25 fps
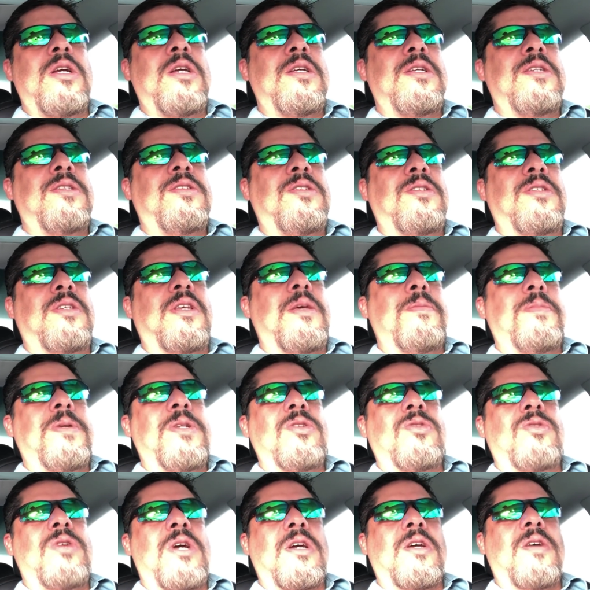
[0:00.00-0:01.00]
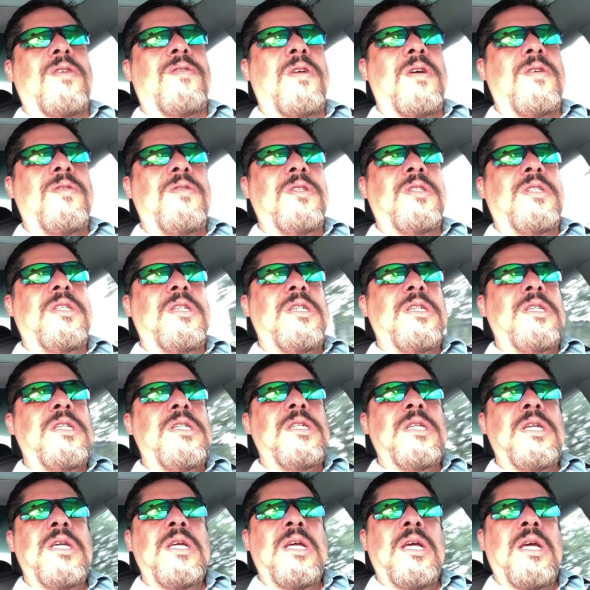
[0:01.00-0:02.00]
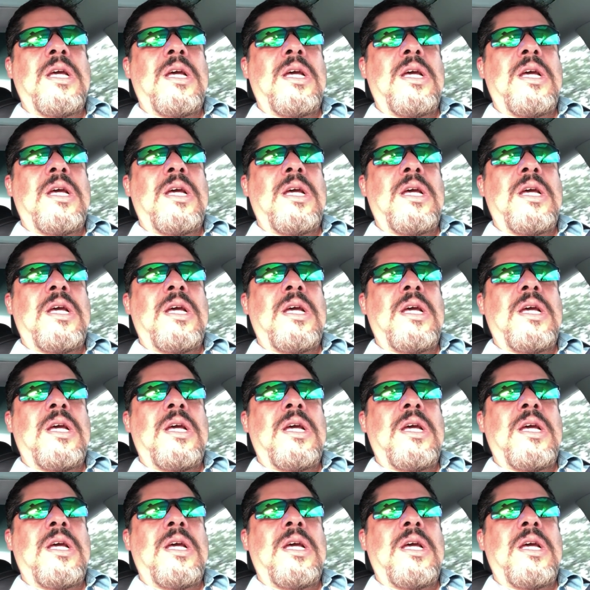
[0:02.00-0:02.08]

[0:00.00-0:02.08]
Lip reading: is keeping track of everything.